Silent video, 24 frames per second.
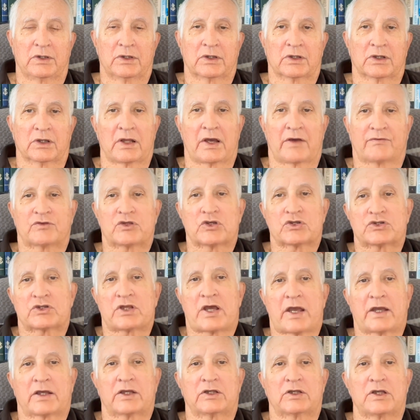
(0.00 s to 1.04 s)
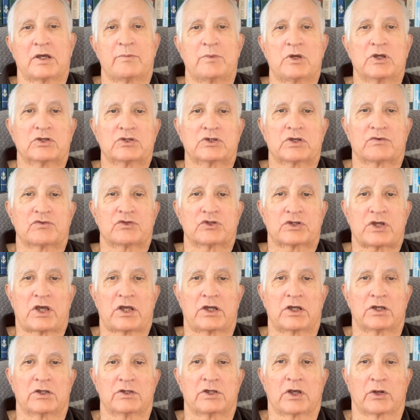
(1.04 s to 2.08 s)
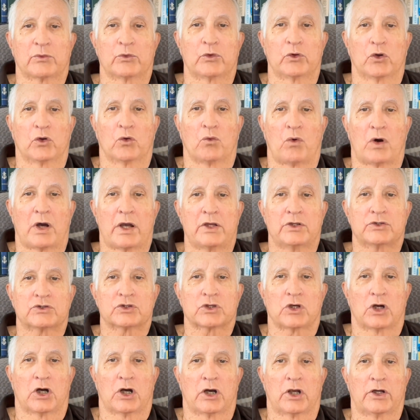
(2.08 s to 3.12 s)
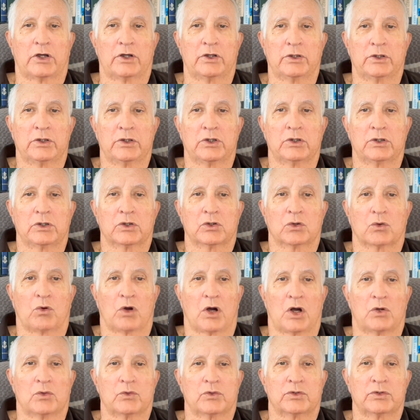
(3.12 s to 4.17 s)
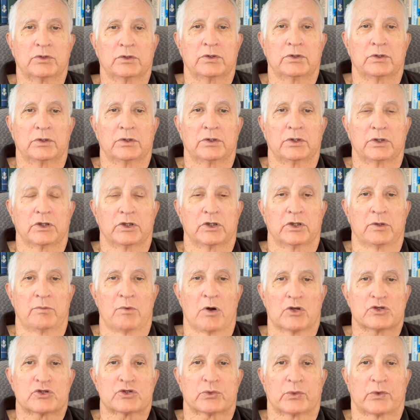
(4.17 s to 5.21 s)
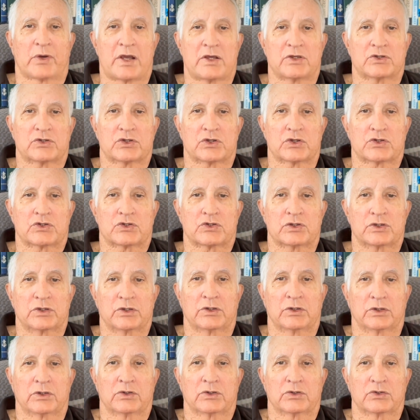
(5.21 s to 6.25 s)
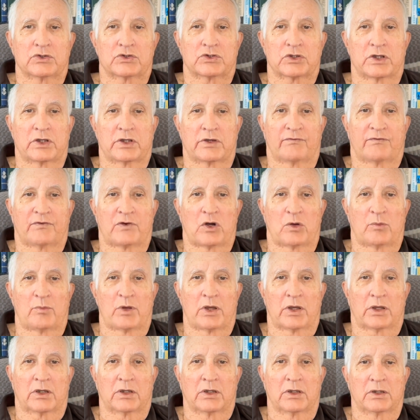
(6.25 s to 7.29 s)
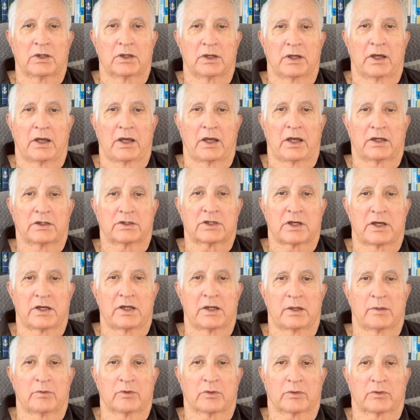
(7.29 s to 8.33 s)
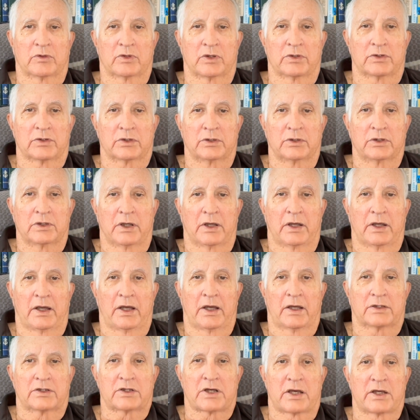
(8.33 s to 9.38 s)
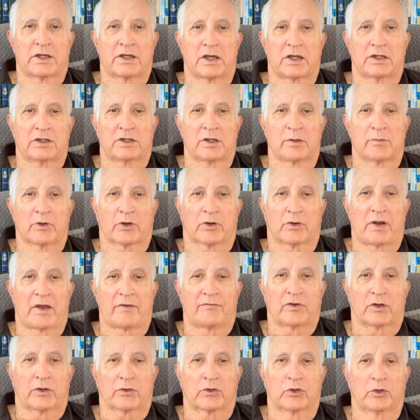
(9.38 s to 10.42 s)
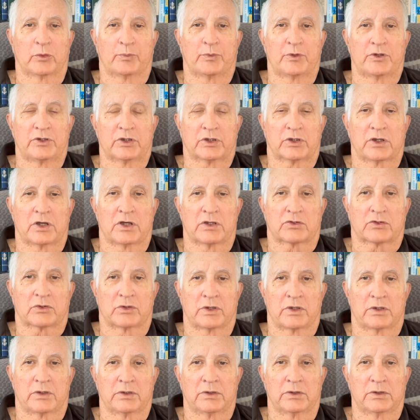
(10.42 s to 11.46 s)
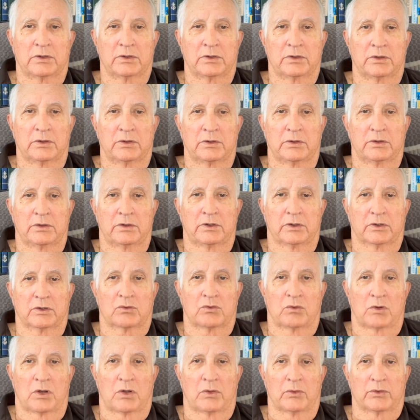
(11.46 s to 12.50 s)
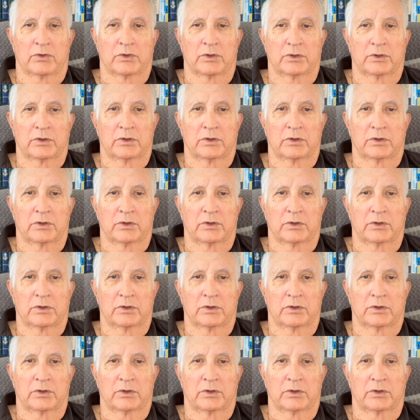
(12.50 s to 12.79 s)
Leftist academics have stated that rural whites are, quote, the most racist, xenophobic, anti-immigrant, anti-gay demographic group in the country, end quote.